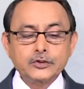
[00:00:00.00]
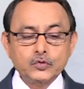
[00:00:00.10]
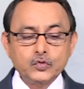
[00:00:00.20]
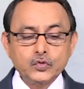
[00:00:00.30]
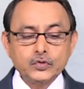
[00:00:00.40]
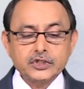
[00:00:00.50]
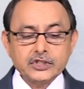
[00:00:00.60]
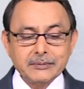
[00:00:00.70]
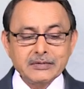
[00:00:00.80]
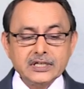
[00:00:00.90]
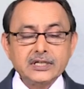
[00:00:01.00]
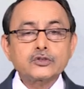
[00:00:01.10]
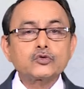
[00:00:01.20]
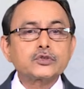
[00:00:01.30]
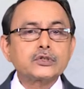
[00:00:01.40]
two similar
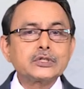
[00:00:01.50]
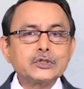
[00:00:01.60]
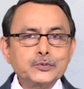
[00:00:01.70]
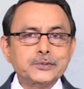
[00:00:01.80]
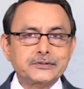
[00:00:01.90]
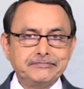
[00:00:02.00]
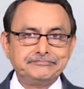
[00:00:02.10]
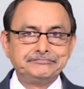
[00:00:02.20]
social groups.